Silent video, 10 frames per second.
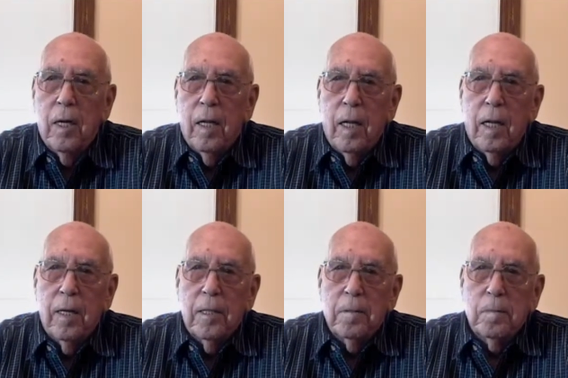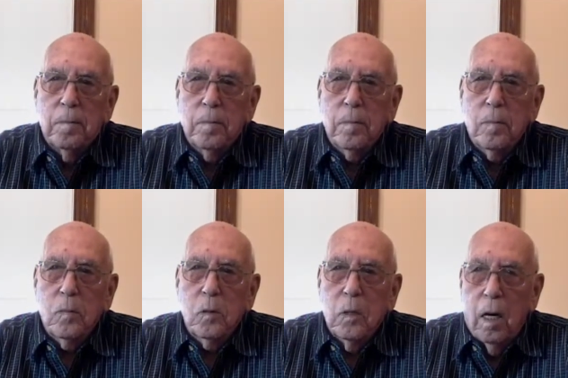What kind of motorcycles
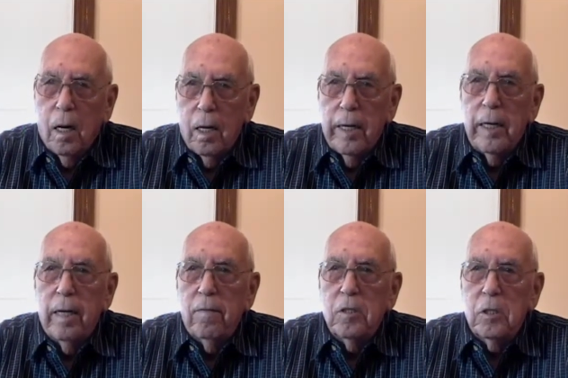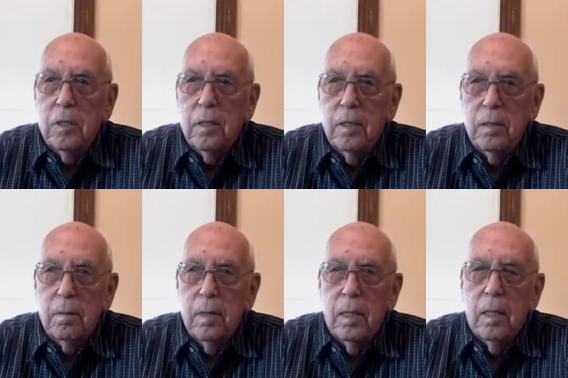did you do? Harley-Davidson. Uh-huh.